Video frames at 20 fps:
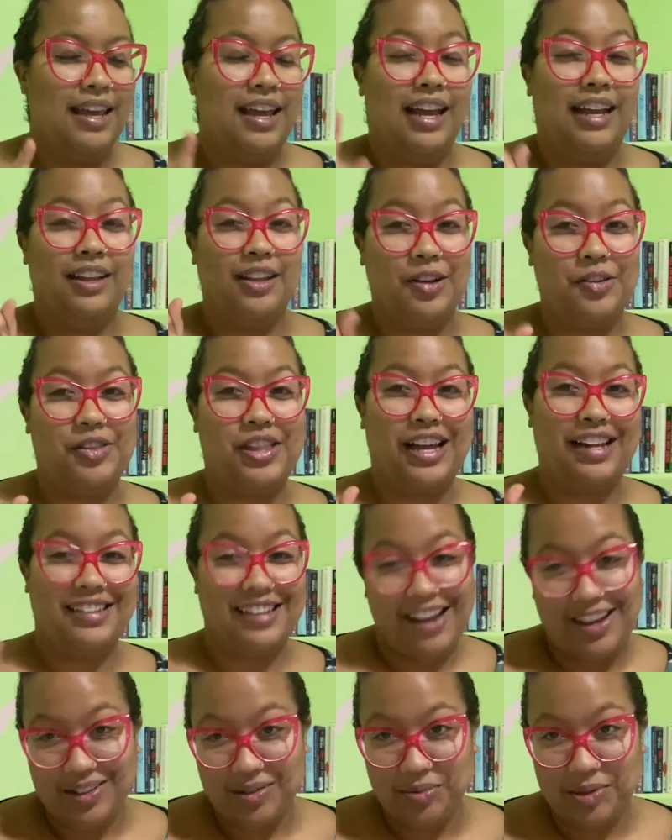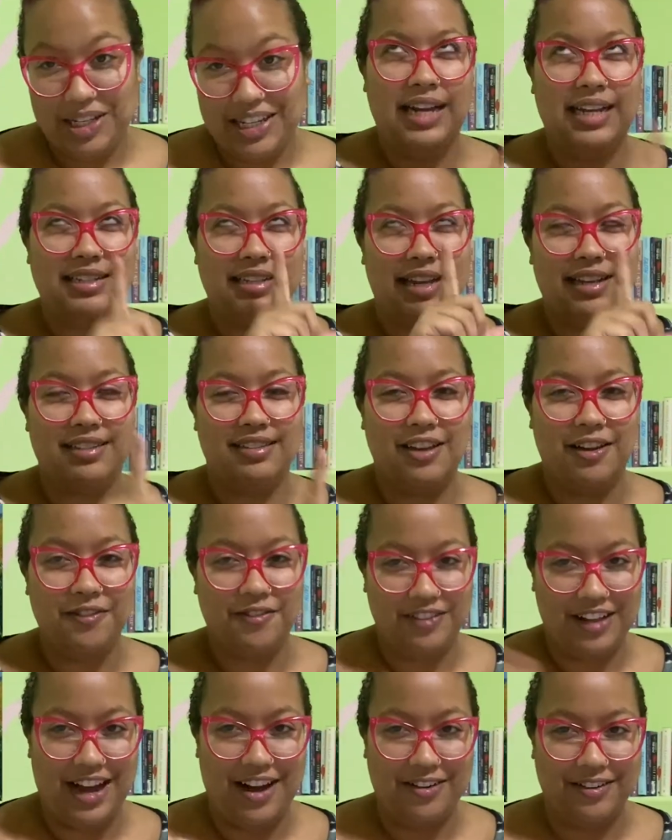And you know what that tells me is that
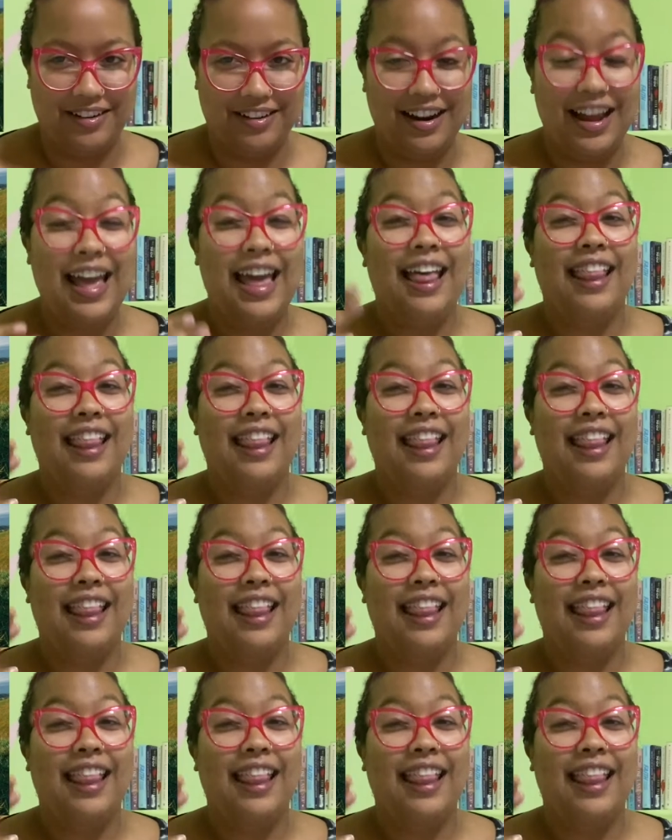Sunflower,